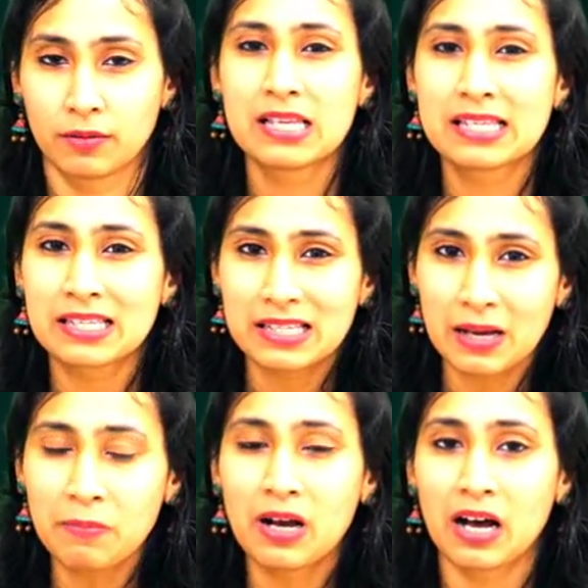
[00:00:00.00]

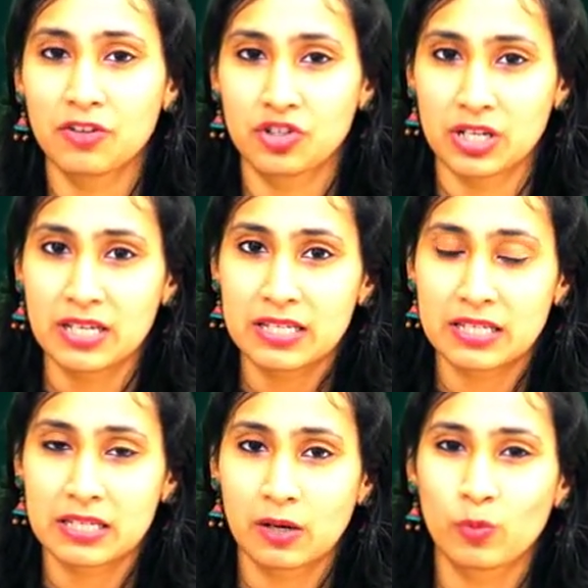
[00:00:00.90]
Some
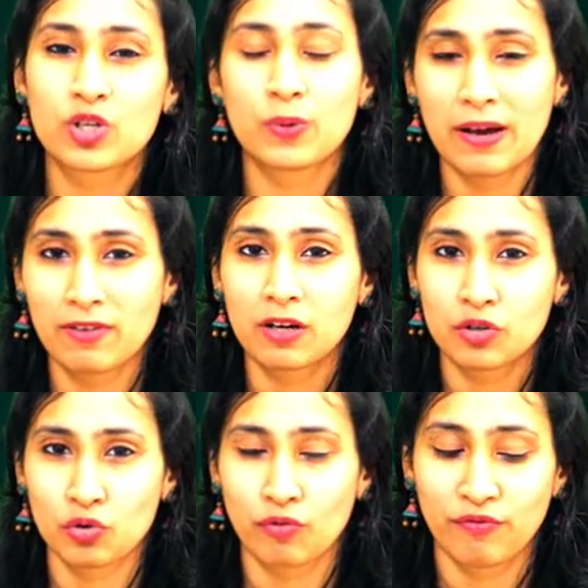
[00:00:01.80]
kanjis which we have learned
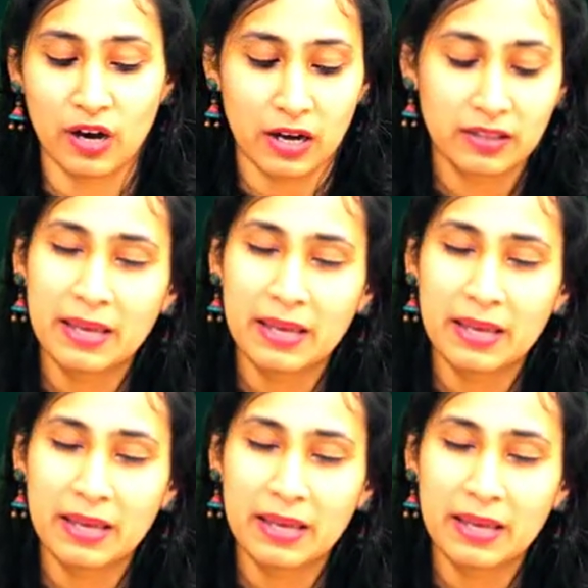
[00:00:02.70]
so far,